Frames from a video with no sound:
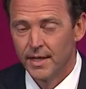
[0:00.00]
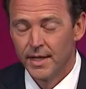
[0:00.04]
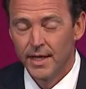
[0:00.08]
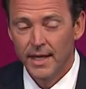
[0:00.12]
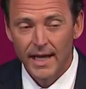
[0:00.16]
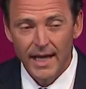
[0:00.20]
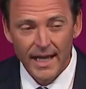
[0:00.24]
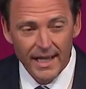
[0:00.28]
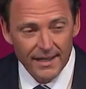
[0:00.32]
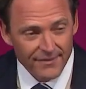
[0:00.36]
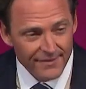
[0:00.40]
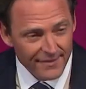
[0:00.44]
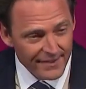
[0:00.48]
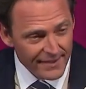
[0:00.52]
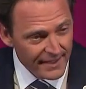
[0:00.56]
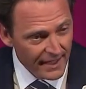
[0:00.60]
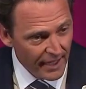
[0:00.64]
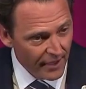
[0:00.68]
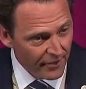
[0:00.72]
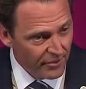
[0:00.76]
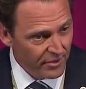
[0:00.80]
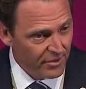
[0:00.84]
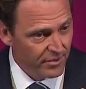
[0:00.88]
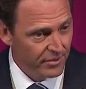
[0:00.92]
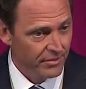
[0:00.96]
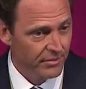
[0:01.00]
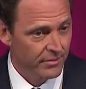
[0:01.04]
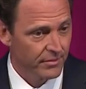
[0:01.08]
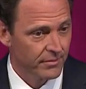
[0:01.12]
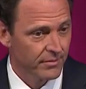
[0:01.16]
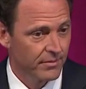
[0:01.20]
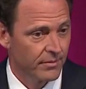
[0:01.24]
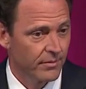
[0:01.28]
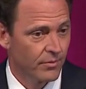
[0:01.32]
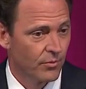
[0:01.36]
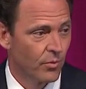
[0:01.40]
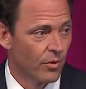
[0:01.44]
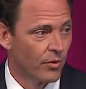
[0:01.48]
And together,
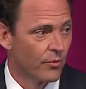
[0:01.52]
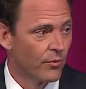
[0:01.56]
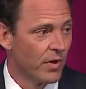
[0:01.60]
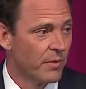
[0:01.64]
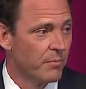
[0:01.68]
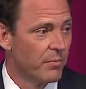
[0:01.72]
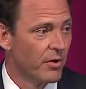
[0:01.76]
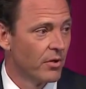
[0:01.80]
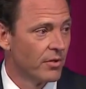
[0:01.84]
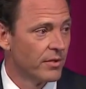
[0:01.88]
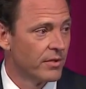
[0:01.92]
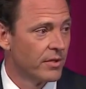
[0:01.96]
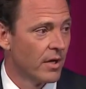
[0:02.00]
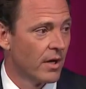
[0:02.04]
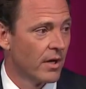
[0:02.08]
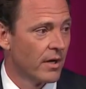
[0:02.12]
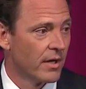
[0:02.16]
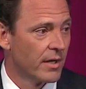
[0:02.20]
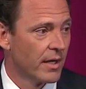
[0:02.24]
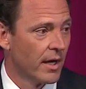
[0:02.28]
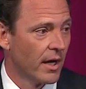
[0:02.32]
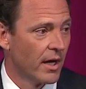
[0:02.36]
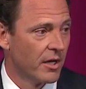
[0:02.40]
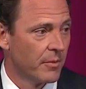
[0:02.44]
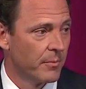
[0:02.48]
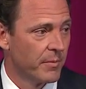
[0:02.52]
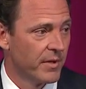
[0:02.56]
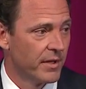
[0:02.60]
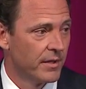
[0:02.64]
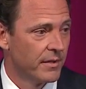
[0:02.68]
we're rebuilding our economy.